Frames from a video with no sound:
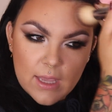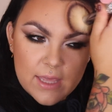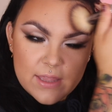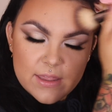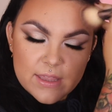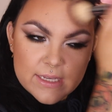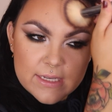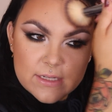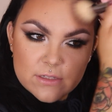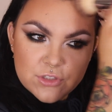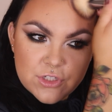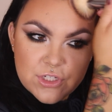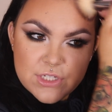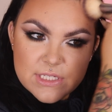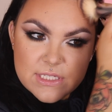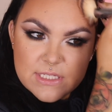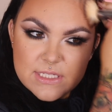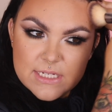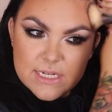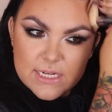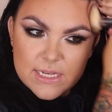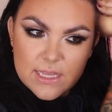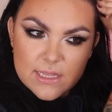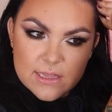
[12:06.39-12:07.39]
I think I'll just
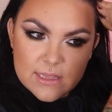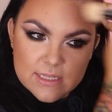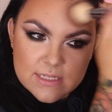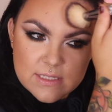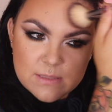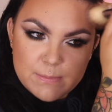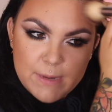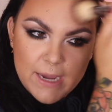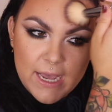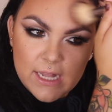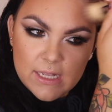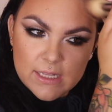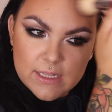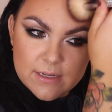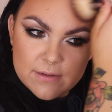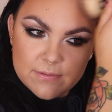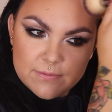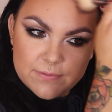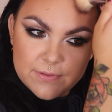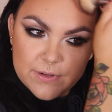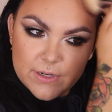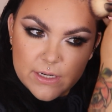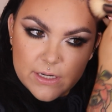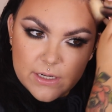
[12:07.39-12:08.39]
stick in this palette
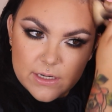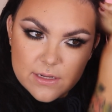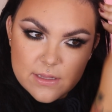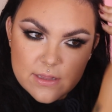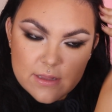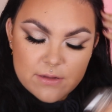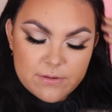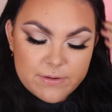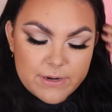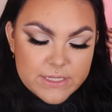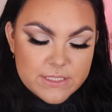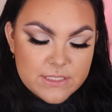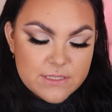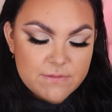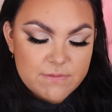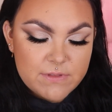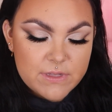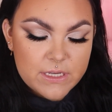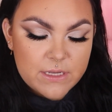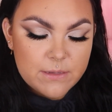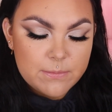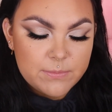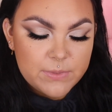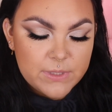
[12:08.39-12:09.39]
for the rest of the
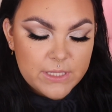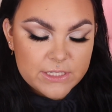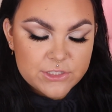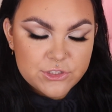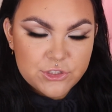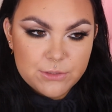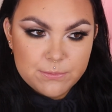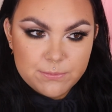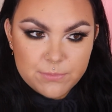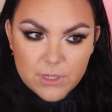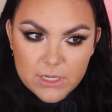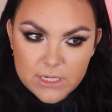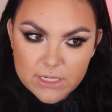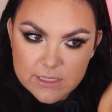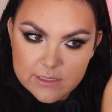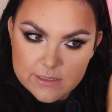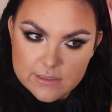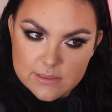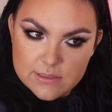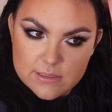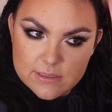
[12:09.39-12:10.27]
complexion products